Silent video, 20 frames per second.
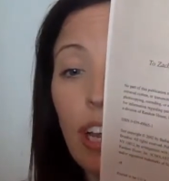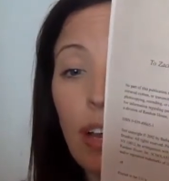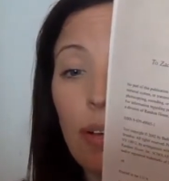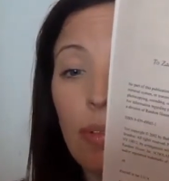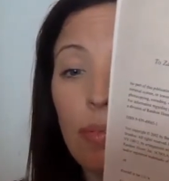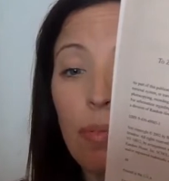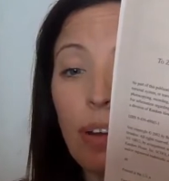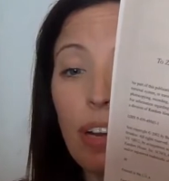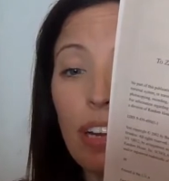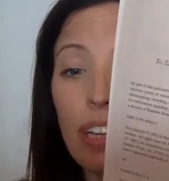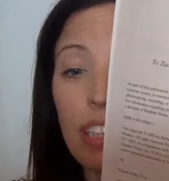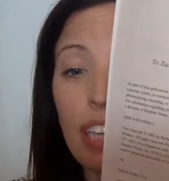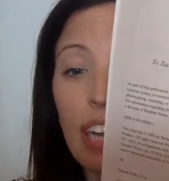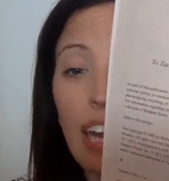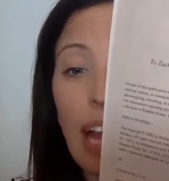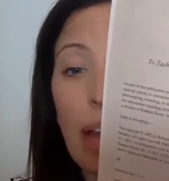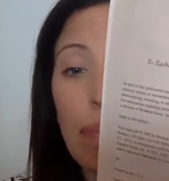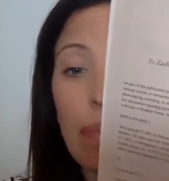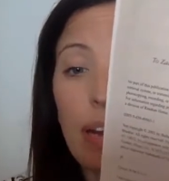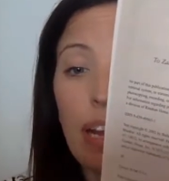What is going
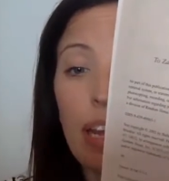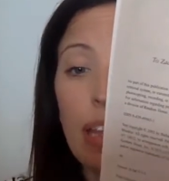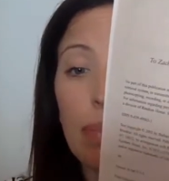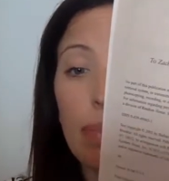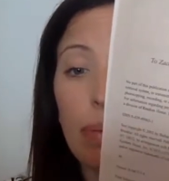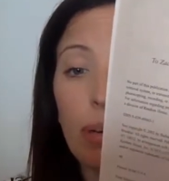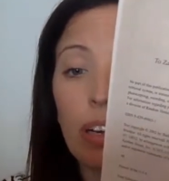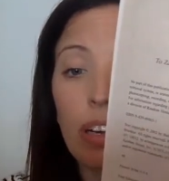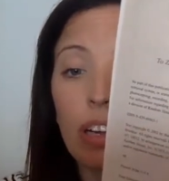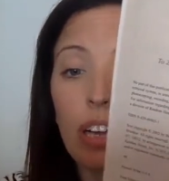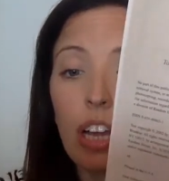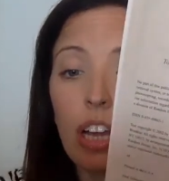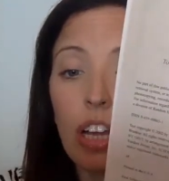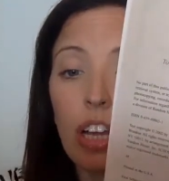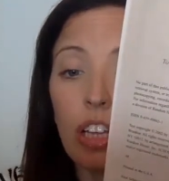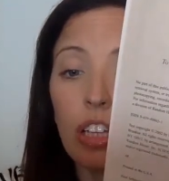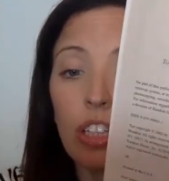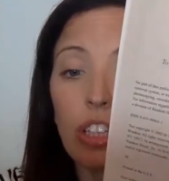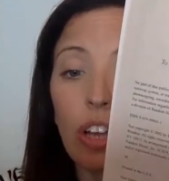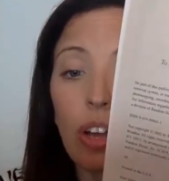to happen in the book?
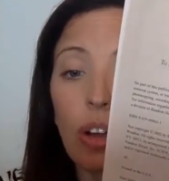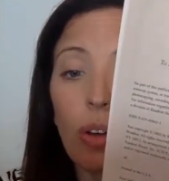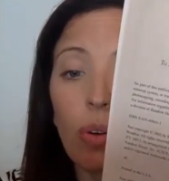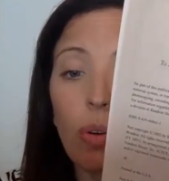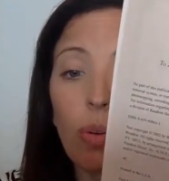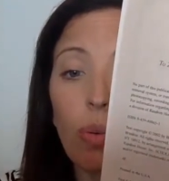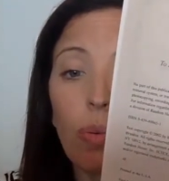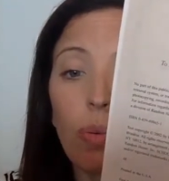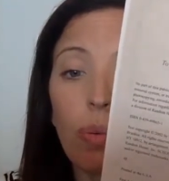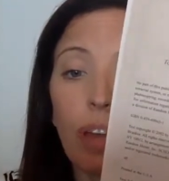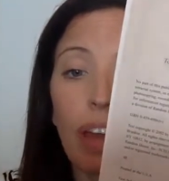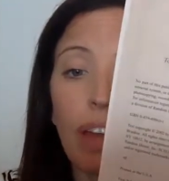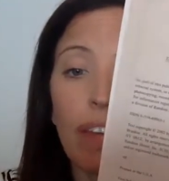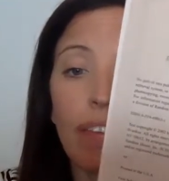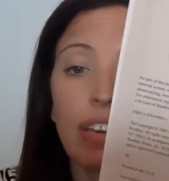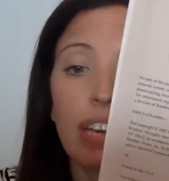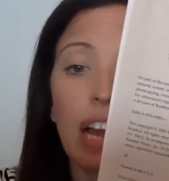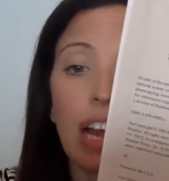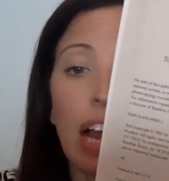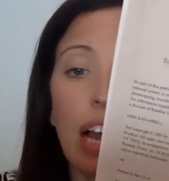So we have
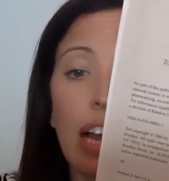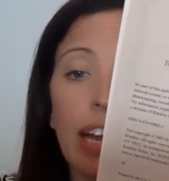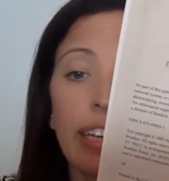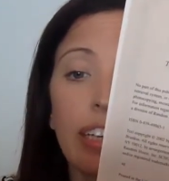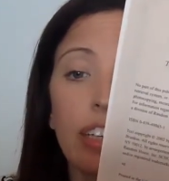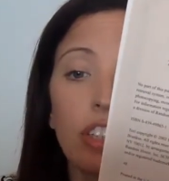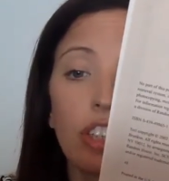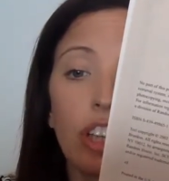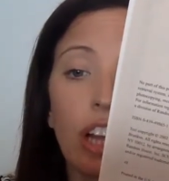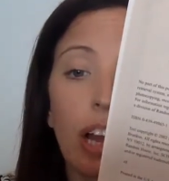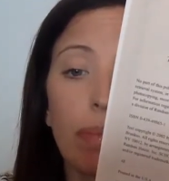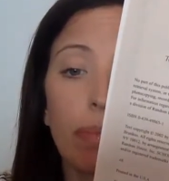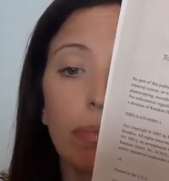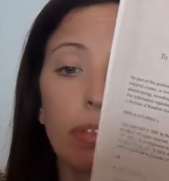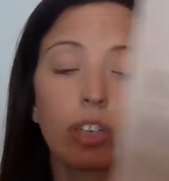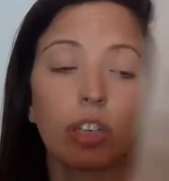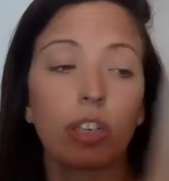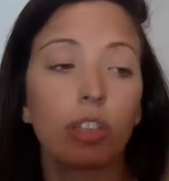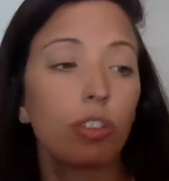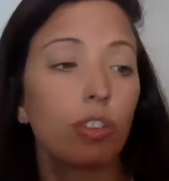9
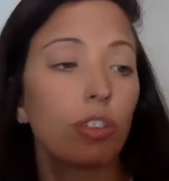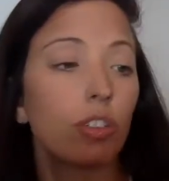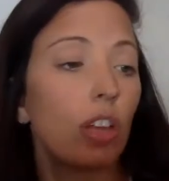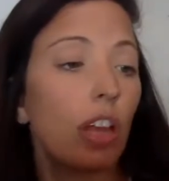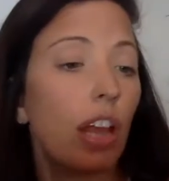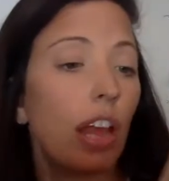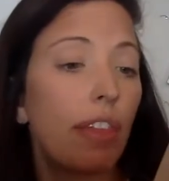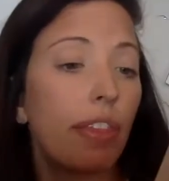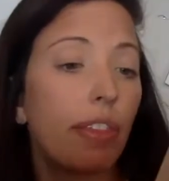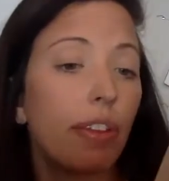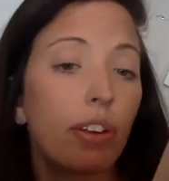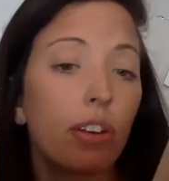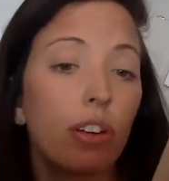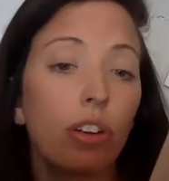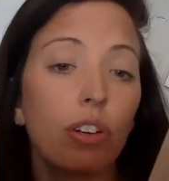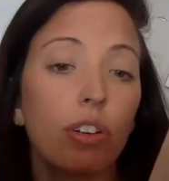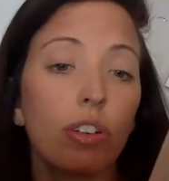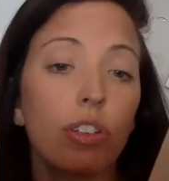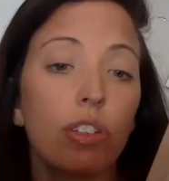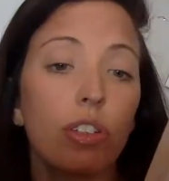chapters, and
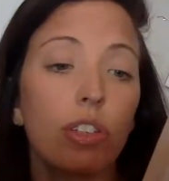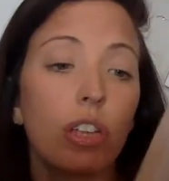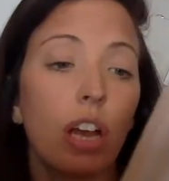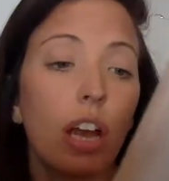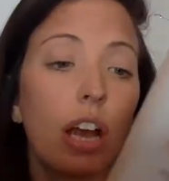there's,